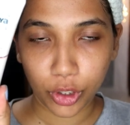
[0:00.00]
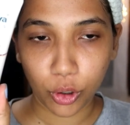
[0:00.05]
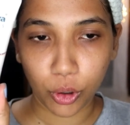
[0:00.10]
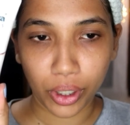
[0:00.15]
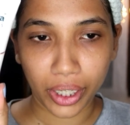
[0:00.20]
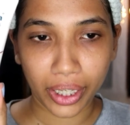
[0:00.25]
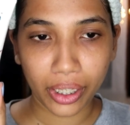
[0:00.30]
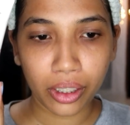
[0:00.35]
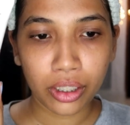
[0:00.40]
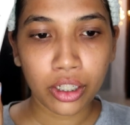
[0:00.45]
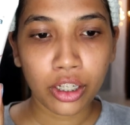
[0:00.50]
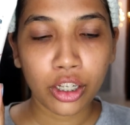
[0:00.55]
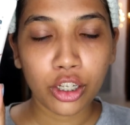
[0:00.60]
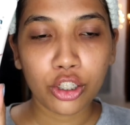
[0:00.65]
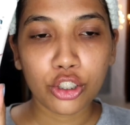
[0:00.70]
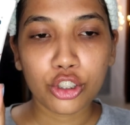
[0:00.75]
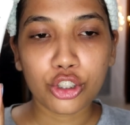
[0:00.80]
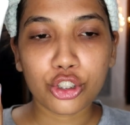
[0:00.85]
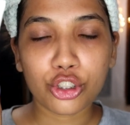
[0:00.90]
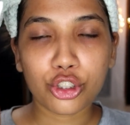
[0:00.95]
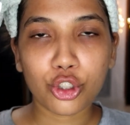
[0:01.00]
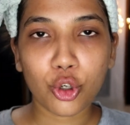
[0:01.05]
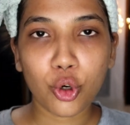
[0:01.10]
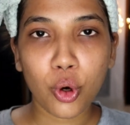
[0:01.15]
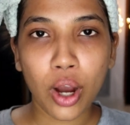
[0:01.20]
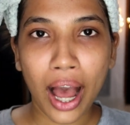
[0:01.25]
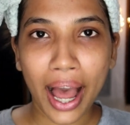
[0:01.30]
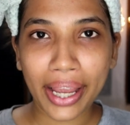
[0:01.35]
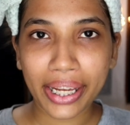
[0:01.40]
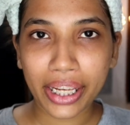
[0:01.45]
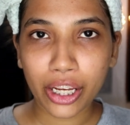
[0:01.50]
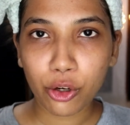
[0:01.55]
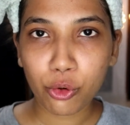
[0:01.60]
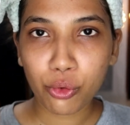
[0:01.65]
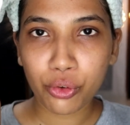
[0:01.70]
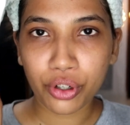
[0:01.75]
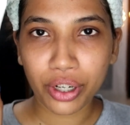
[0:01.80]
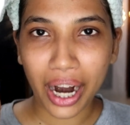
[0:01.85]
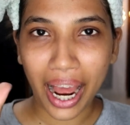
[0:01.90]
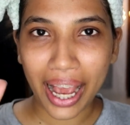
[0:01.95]
Okay, so I
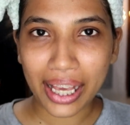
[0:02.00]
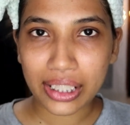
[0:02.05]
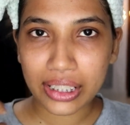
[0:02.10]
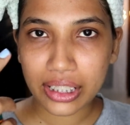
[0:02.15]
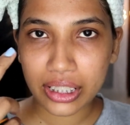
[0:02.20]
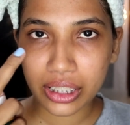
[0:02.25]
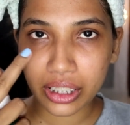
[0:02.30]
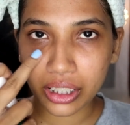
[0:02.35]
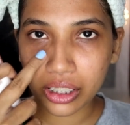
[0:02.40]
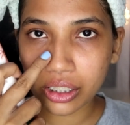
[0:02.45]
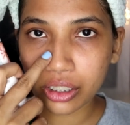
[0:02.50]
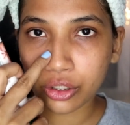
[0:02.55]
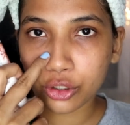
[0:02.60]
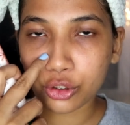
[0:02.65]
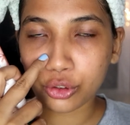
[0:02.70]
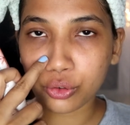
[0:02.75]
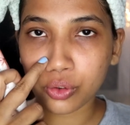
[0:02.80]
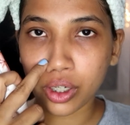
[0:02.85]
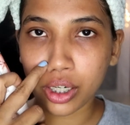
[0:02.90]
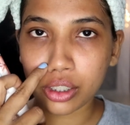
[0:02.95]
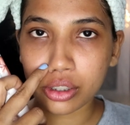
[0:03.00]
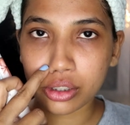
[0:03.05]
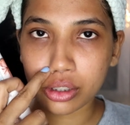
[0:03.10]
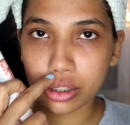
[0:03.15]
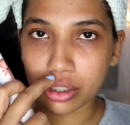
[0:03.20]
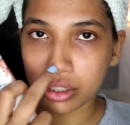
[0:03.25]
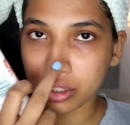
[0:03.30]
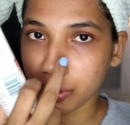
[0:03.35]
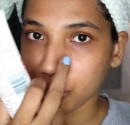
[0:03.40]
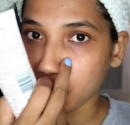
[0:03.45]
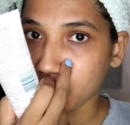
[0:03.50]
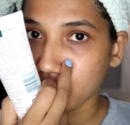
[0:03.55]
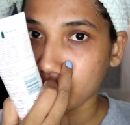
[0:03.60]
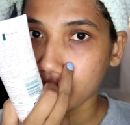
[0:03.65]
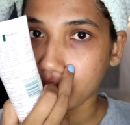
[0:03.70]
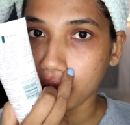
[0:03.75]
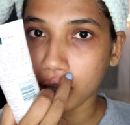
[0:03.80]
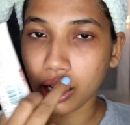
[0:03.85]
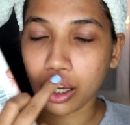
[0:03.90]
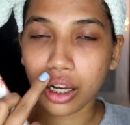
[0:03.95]
have dry skin towards this
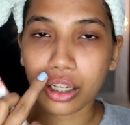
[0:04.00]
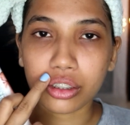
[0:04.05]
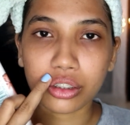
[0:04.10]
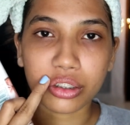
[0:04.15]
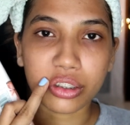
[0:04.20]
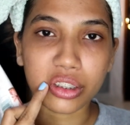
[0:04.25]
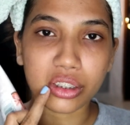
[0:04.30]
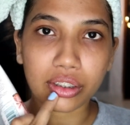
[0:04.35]
area,